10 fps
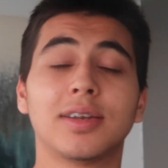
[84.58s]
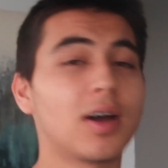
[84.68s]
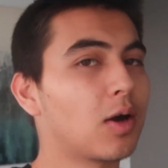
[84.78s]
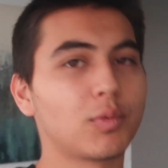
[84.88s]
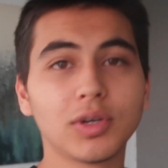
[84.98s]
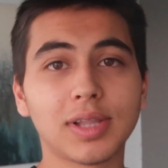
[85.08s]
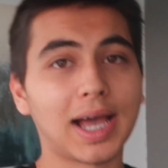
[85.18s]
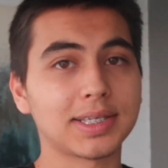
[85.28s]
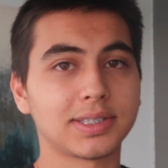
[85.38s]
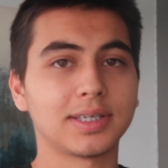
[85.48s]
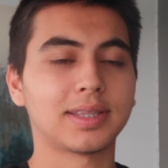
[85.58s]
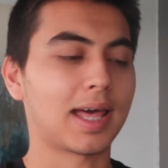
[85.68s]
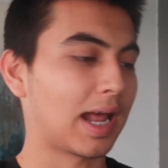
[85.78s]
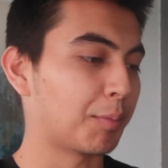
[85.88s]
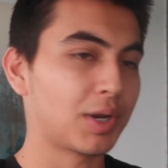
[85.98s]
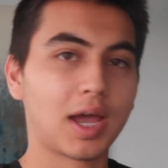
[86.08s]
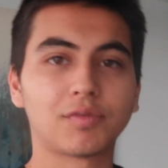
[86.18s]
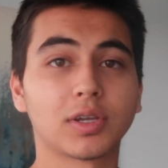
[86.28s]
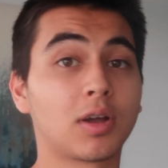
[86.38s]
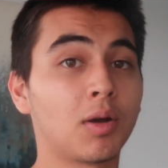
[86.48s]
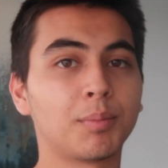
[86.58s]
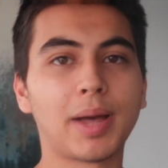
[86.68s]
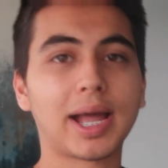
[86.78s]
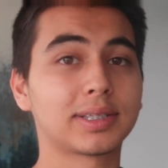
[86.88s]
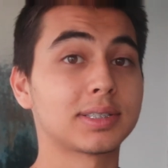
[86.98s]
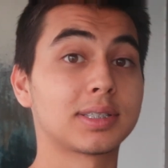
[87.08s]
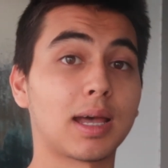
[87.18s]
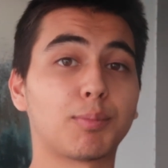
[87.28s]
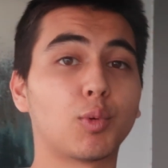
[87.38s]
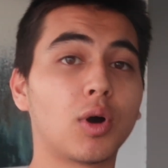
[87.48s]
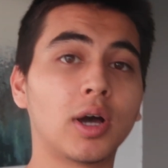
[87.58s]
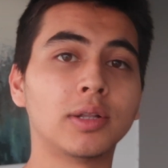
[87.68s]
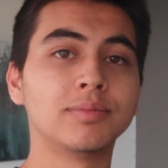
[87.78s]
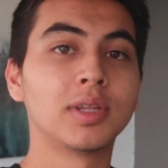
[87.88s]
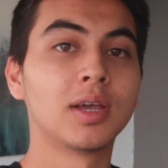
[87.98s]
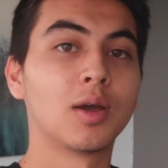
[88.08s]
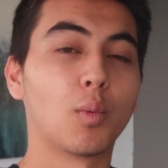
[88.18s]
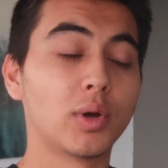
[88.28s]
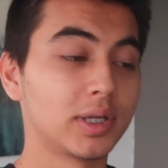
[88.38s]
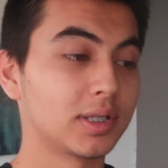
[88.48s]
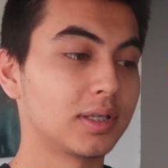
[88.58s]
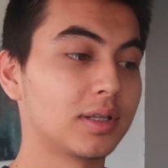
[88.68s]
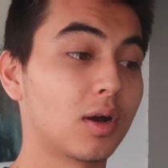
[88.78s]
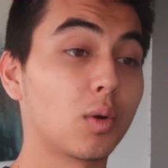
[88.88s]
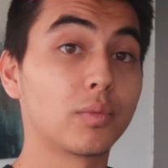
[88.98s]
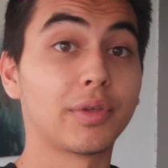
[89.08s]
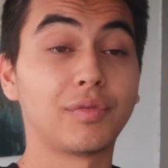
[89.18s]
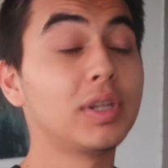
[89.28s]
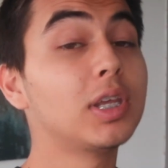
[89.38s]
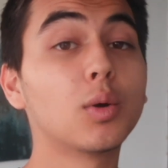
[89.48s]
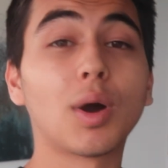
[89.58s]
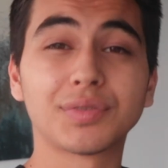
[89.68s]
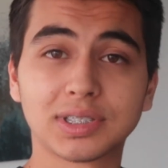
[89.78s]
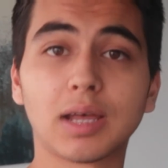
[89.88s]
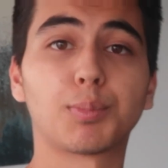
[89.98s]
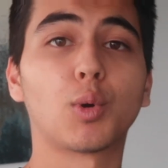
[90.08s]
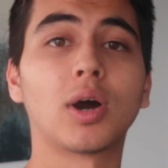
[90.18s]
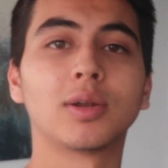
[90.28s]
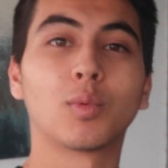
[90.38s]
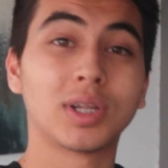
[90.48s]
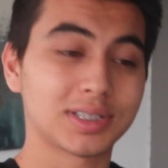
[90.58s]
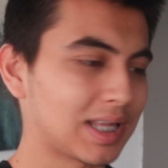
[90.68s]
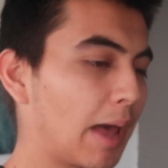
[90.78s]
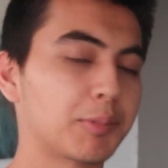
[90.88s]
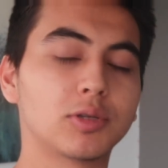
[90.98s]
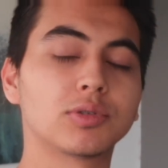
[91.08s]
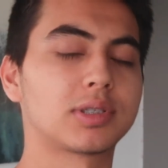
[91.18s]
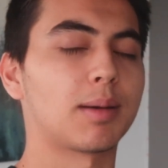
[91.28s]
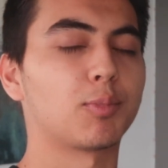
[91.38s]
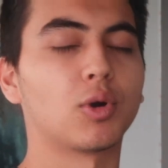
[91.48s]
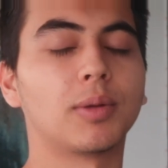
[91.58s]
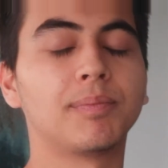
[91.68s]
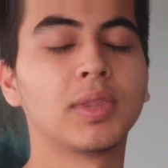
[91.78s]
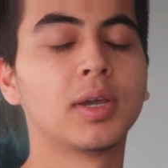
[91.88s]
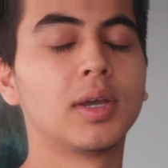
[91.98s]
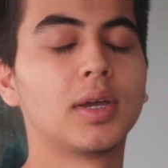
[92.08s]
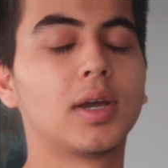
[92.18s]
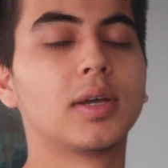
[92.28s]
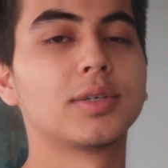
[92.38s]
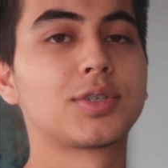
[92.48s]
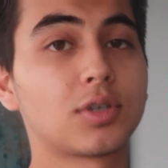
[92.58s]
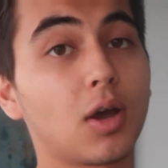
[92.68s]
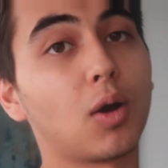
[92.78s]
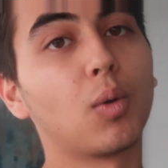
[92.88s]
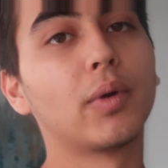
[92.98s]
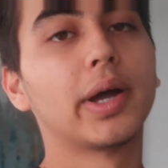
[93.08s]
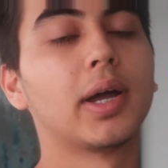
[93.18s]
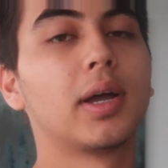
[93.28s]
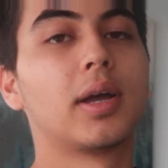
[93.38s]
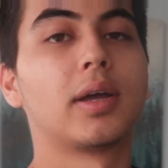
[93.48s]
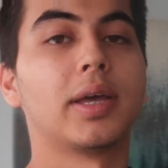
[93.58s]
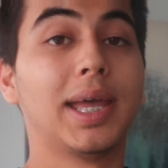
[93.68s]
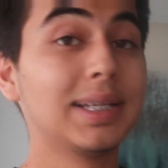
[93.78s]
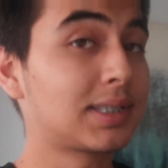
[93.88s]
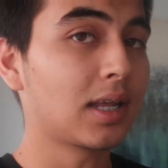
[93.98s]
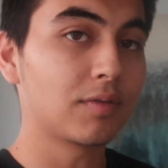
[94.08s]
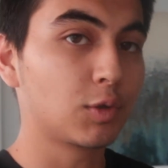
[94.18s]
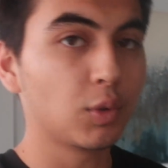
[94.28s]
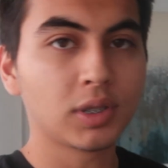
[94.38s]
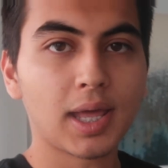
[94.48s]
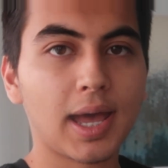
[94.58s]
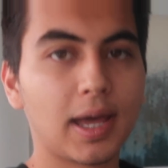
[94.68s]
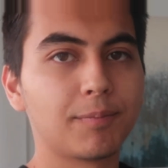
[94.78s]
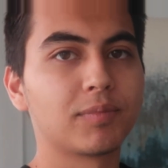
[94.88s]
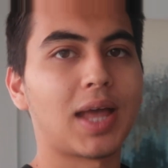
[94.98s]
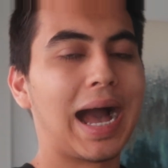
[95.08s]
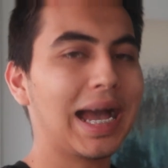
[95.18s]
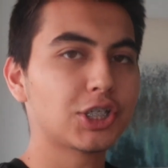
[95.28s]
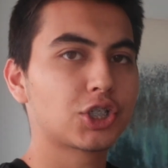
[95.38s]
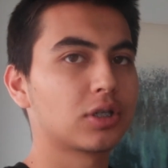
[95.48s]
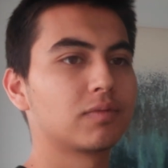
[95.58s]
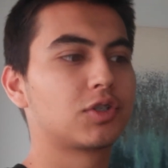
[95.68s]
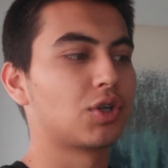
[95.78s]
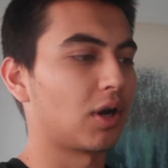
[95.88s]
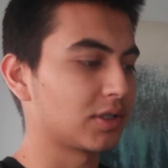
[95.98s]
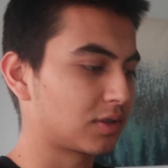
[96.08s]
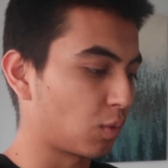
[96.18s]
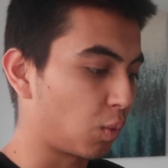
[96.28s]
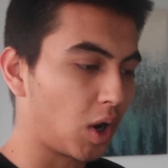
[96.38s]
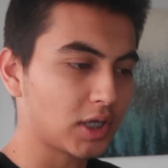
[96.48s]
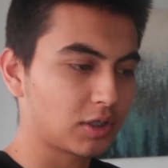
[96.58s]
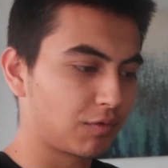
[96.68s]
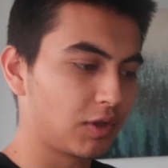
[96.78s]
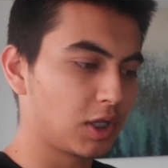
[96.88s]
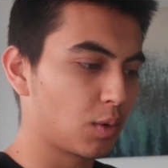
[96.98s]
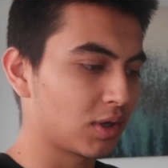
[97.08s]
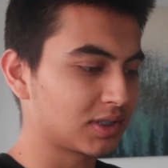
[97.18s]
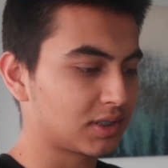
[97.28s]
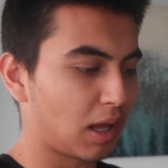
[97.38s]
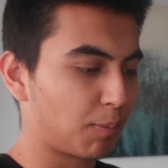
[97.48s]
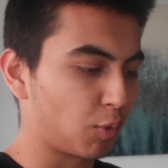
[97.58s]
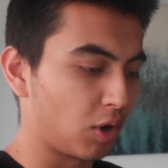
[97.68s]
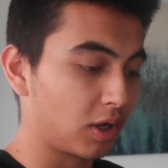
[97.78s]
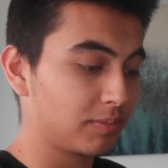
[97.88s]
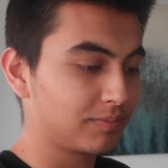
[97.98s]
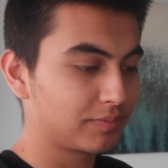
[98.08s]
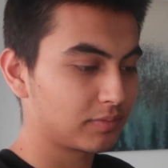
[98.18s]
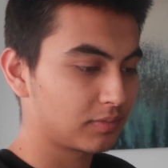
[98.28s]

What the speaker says: Not realizing that I'm gonna have to come back to step 1 when it, you know, the video of step 1 when it's time to do step 1. So instead of doing that, I should have just watched the video on step 1,